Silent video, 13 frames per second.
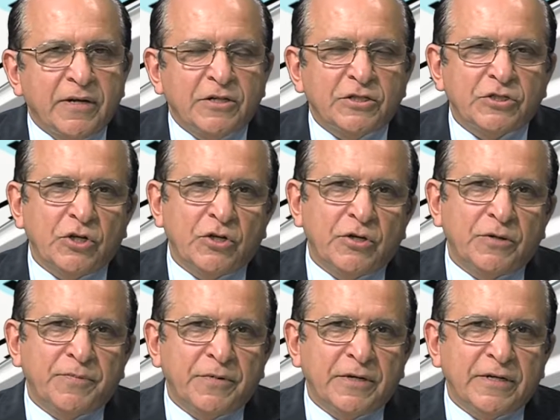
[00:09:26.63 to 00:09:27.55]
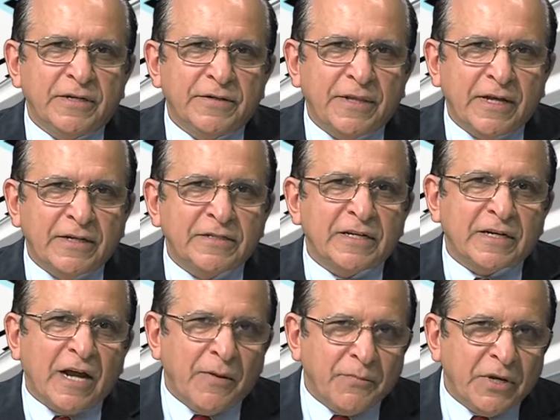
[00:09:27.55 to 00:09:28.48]
So there is a
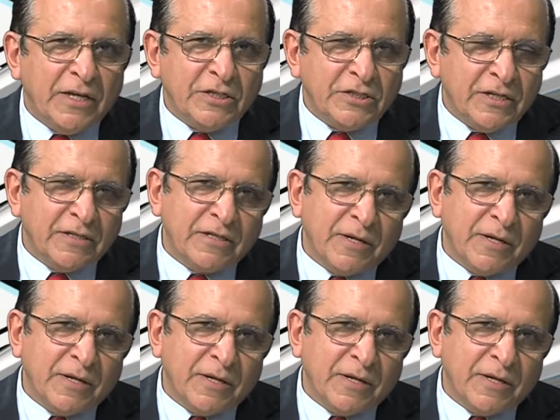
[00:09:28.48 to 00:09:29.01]
combination.